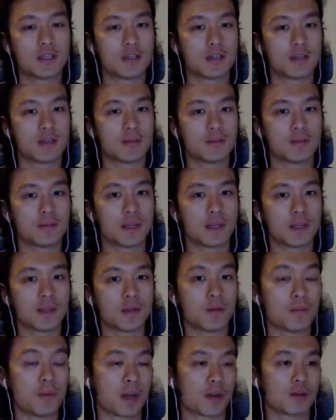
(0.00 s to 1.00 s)

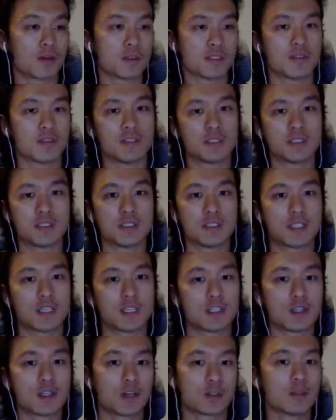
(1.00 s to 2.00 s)
Like your microservices
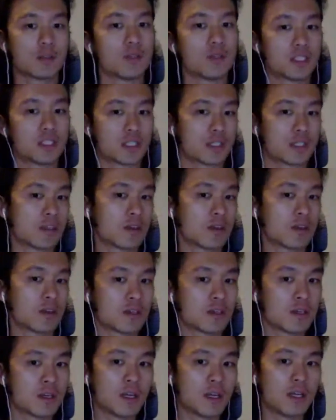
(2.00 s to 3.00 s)
can talk to each
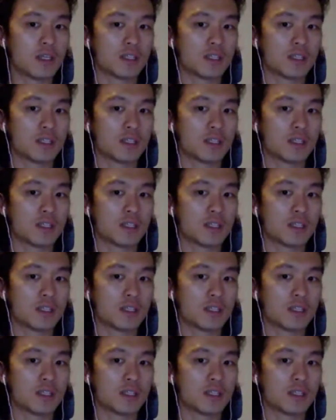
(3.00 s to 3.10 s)
other.